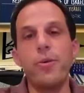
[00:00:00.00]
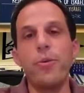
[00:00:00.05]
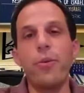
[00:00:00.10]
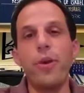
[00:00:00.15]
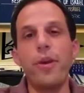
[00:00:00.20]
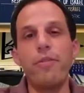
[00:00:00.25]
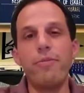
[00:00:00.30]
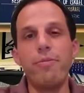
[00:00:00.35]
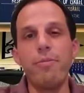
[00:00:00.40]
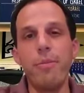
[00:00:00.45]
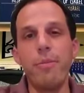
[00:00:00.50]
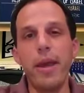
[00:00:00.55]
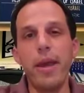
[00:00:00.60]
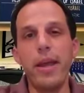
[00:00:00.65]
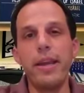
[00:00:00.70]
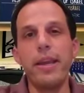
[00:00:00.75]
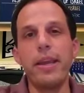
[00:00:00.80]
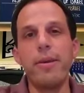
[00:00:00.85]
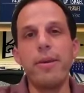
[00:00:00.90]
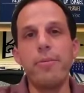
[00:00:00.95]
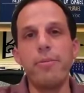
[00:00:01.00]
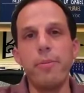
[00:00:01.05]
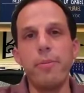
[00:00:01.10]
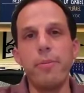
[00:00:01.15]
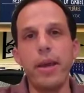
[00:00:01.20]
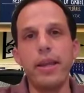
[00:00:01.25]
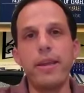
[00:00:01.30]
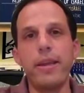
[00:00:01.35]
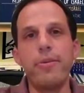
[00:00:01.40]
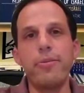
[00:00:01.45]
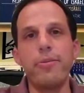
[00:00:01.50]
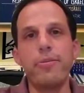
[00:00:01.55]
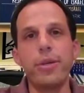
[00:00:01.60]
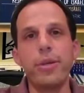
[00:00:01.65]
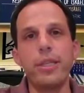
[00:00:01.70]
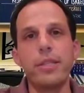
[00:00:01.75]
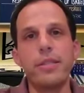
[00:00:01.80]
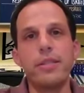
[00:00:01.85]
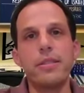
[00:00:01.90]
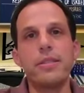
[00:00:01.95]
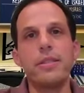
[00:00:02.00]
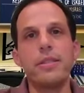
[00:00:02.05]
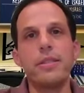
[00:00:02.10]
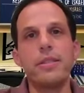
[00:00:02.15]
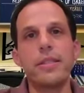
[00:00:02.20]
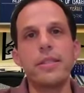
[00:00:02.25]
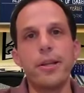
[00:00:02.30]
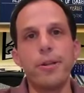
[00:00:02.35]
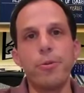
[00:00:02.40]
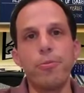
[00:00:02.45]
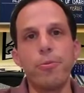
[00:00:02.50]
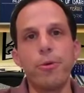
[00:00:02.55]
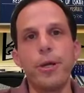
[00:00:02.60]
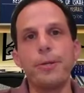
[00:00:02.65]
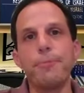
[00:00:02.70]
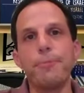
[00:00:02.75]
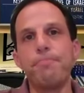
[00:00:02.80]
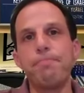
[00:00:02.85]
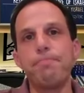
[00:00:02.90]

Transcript: we have many, many reasons to celebrate.